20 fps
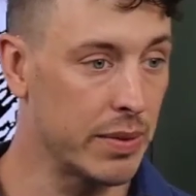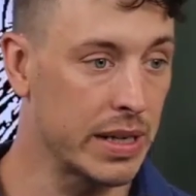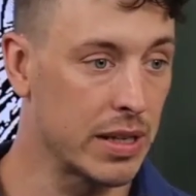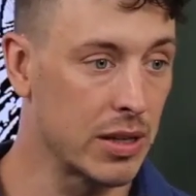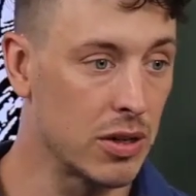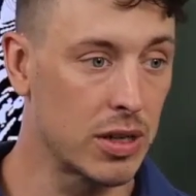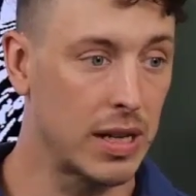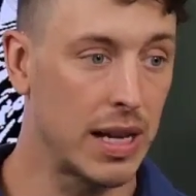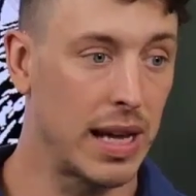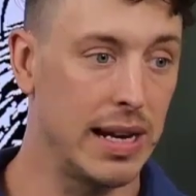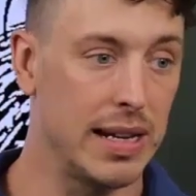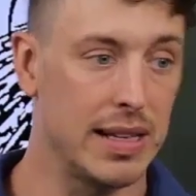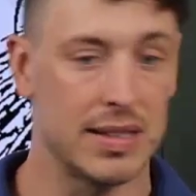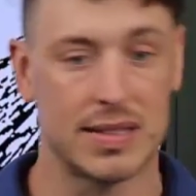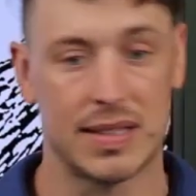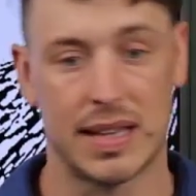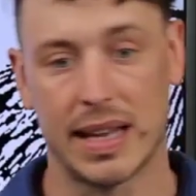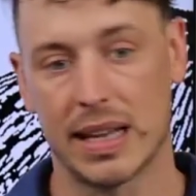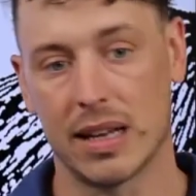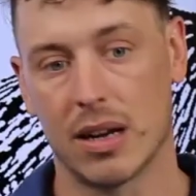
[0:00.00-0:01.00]
We can look at it
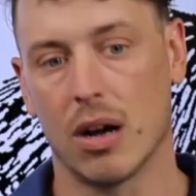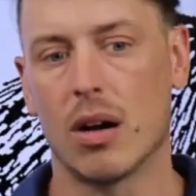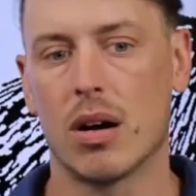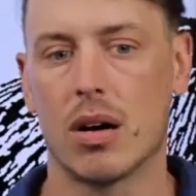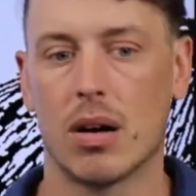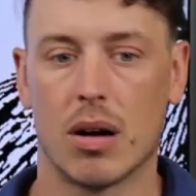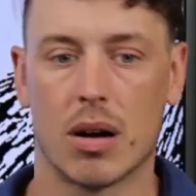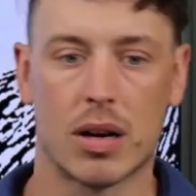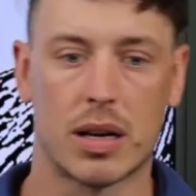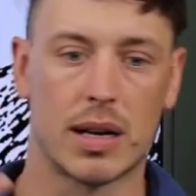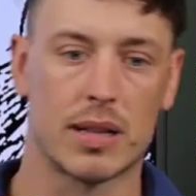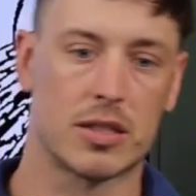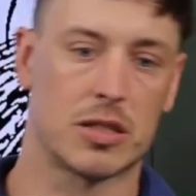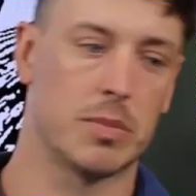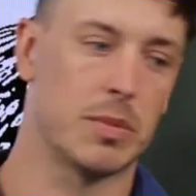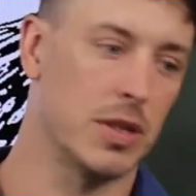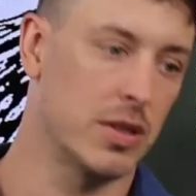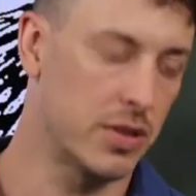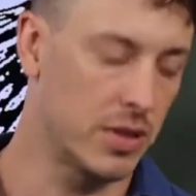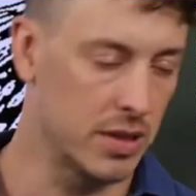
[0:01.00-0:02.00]
and say, oh, our
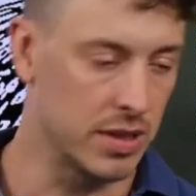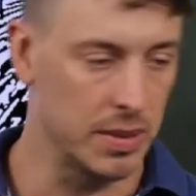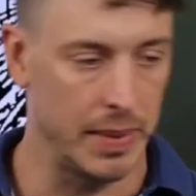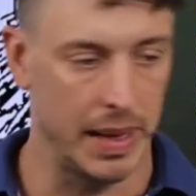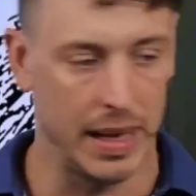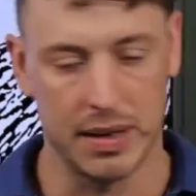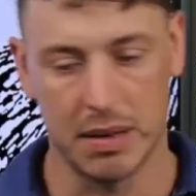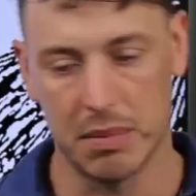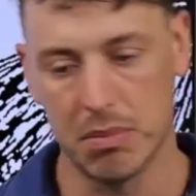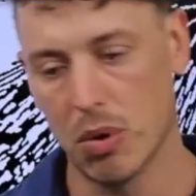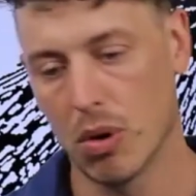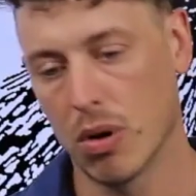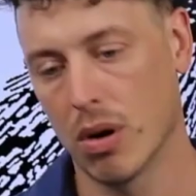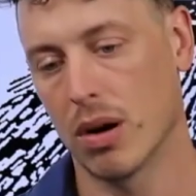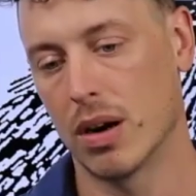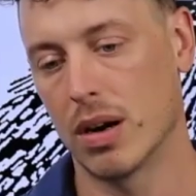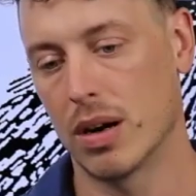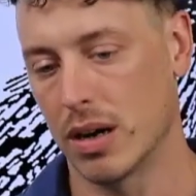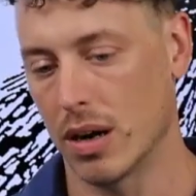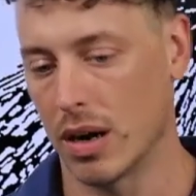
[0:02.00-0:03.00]
customers are demanding
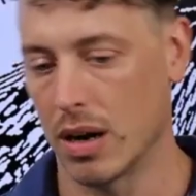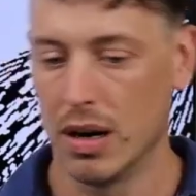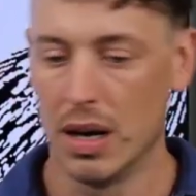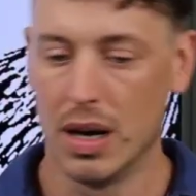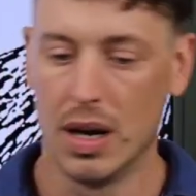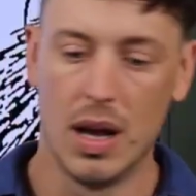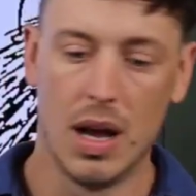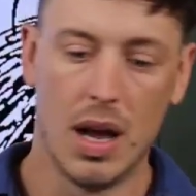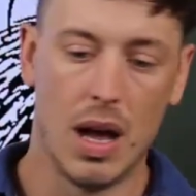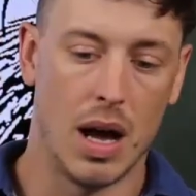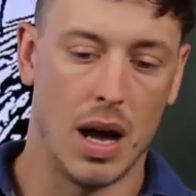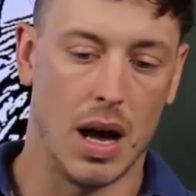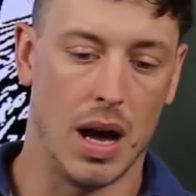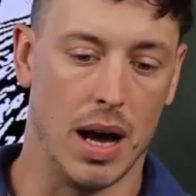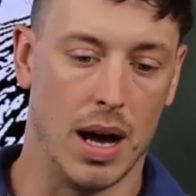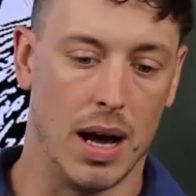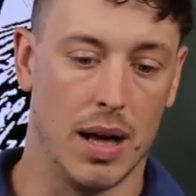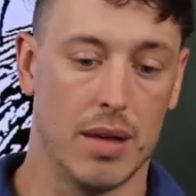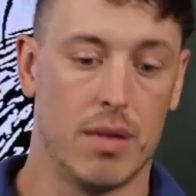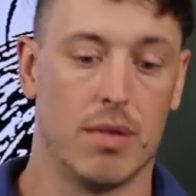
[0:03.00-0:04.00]
more, or
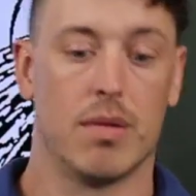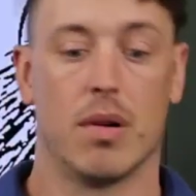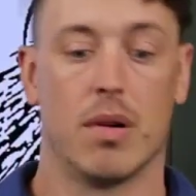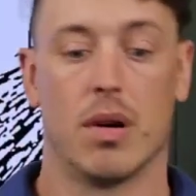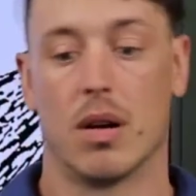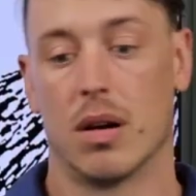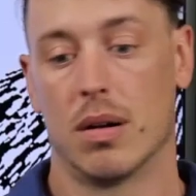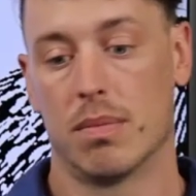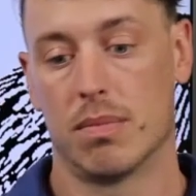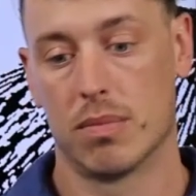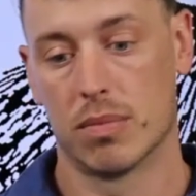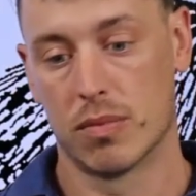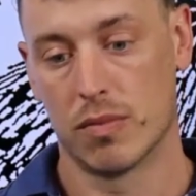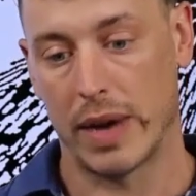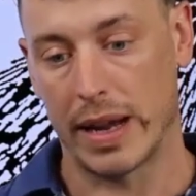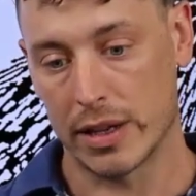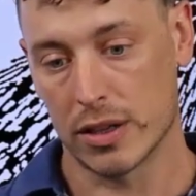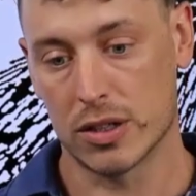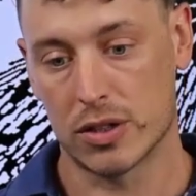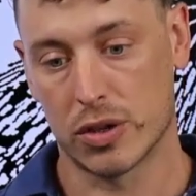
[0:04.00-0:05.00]
uh, uh,
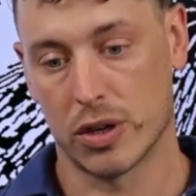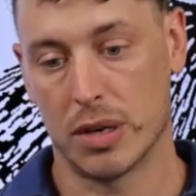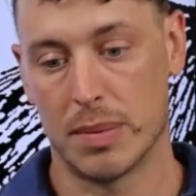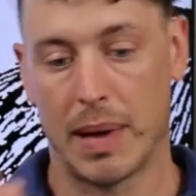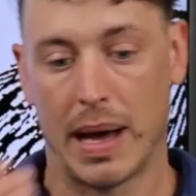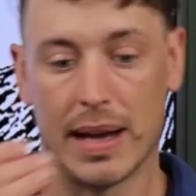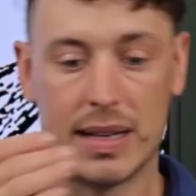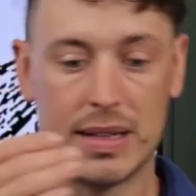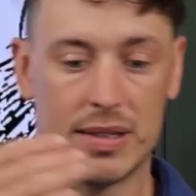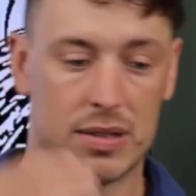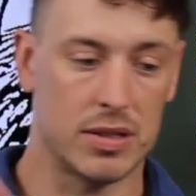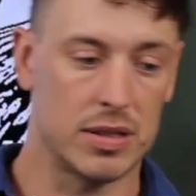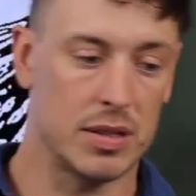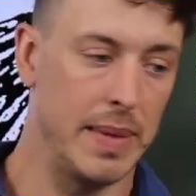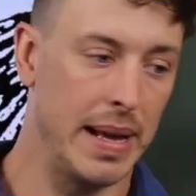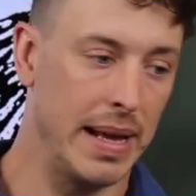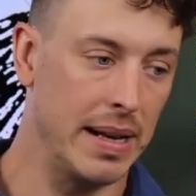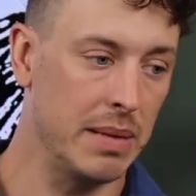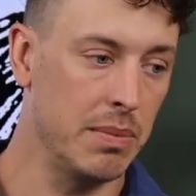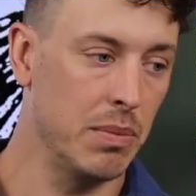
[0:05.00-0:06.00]
regulatory bodies are
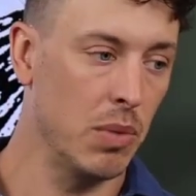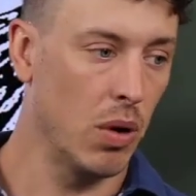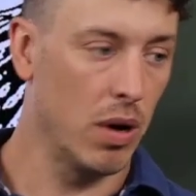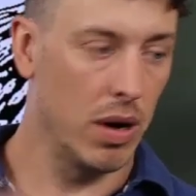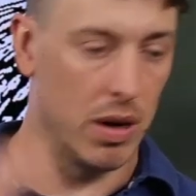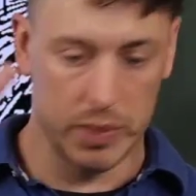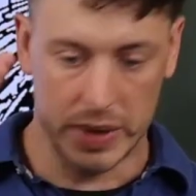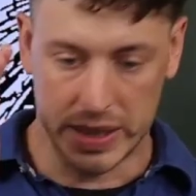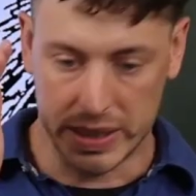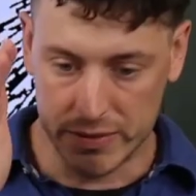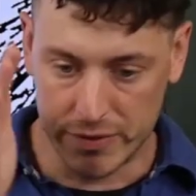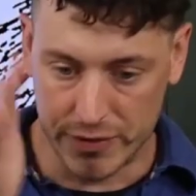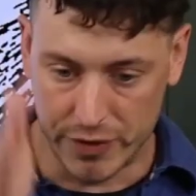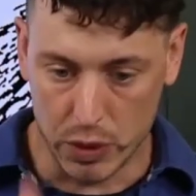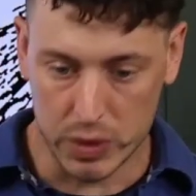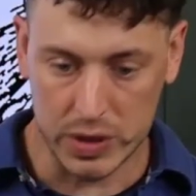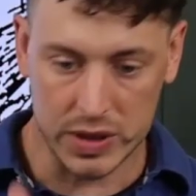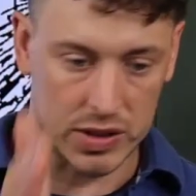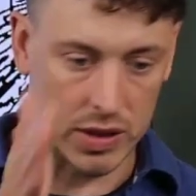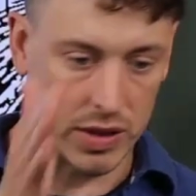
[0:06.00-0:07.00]
demanding more, and we can
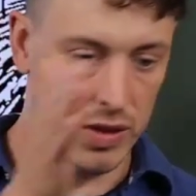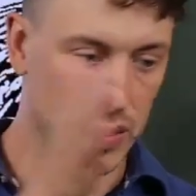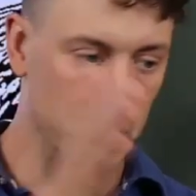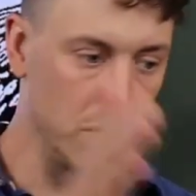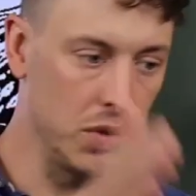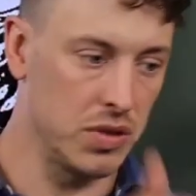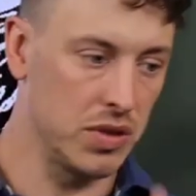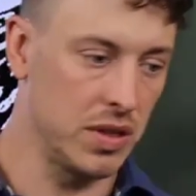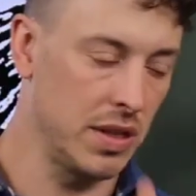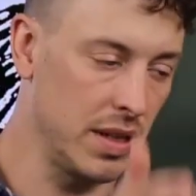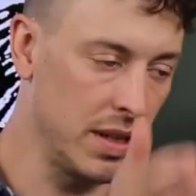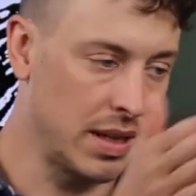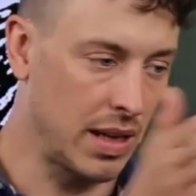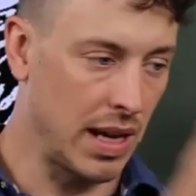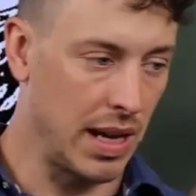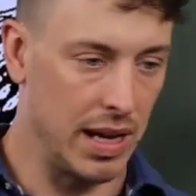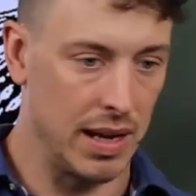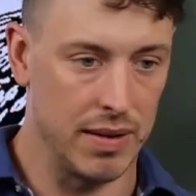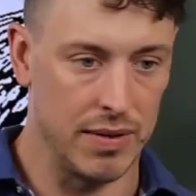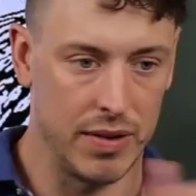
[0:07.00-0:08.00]
focus on those on a
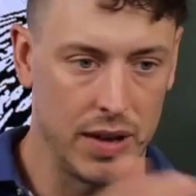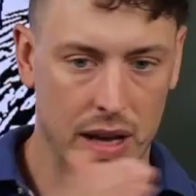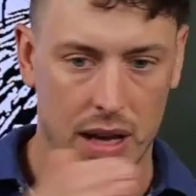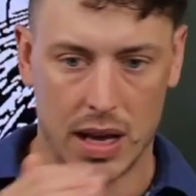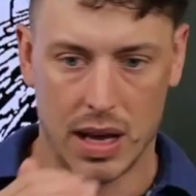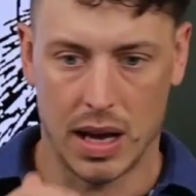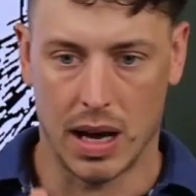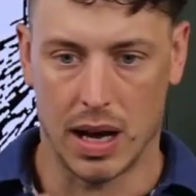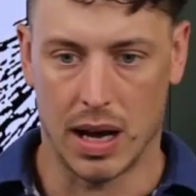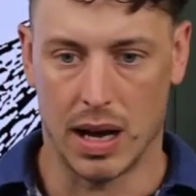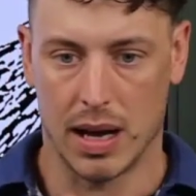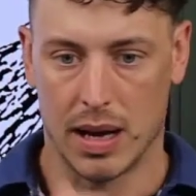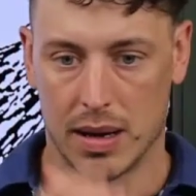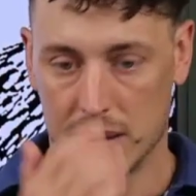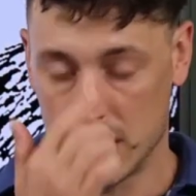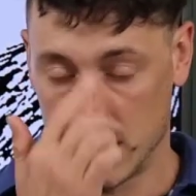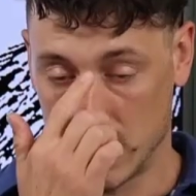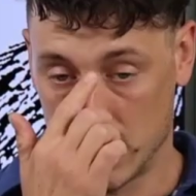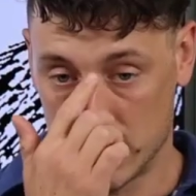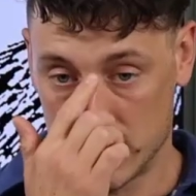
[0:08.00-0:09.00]
kind of
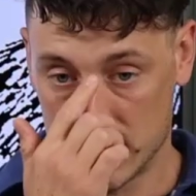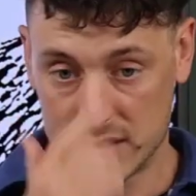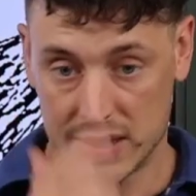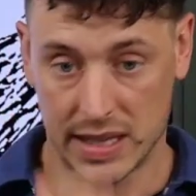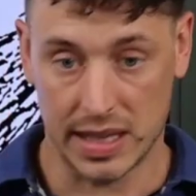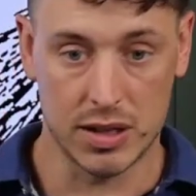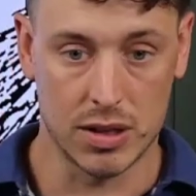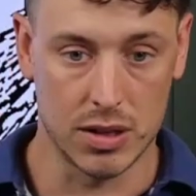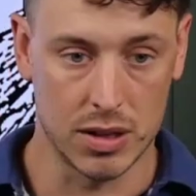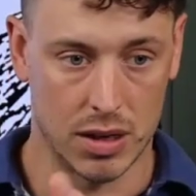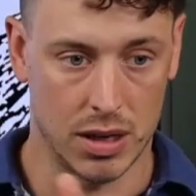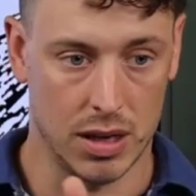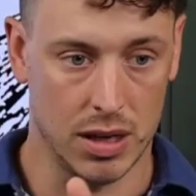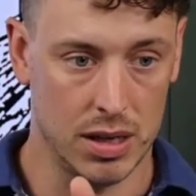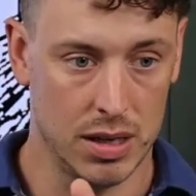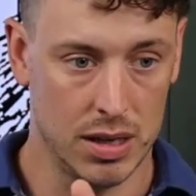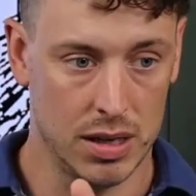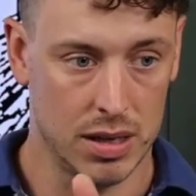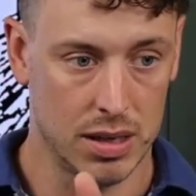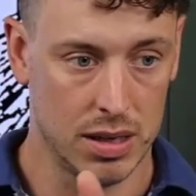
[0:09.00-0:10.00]
uh, on a
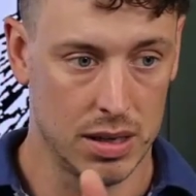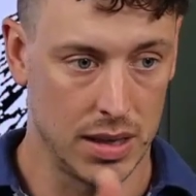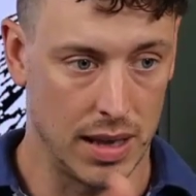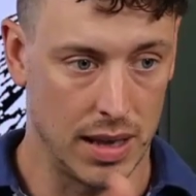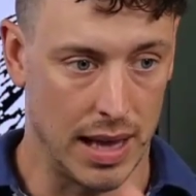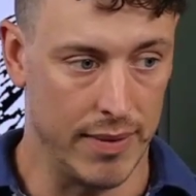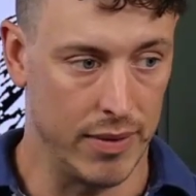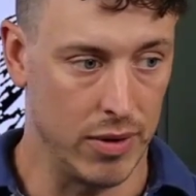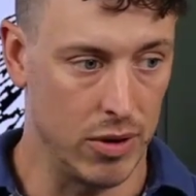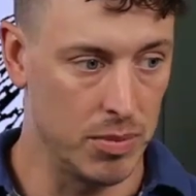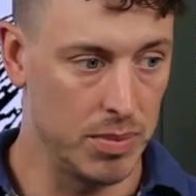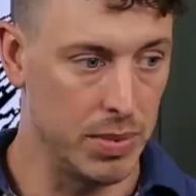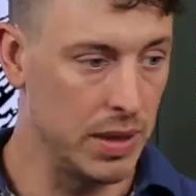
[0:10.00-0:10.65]
singular level.